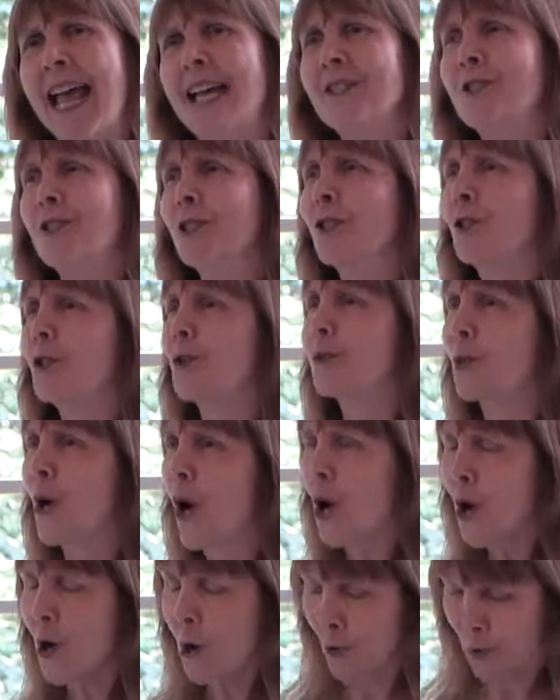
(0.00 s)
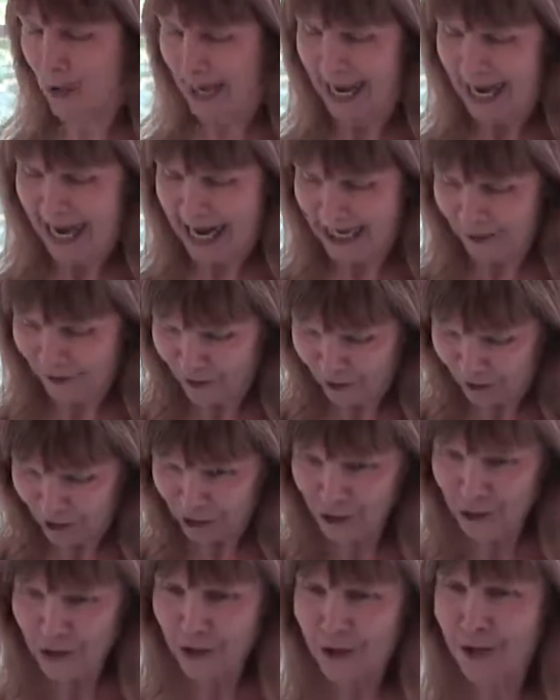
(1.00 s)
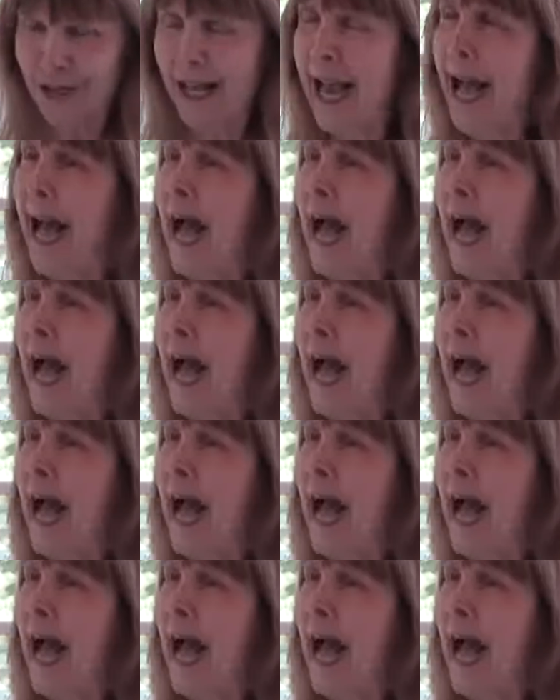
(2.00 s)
and to grow and learn